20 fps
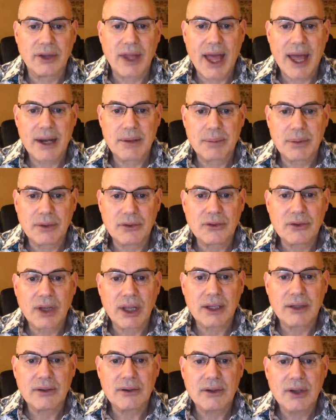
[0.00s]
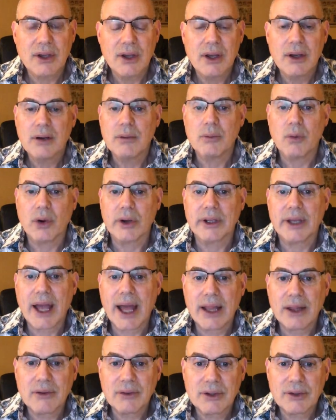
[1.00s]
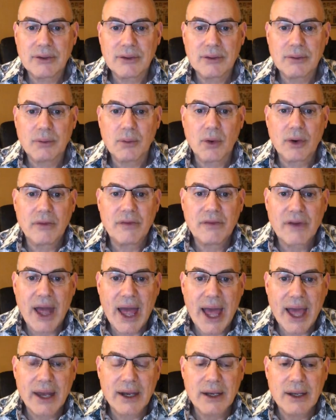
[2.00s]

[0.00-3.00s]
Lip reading: adipocytes. More calories, more fat,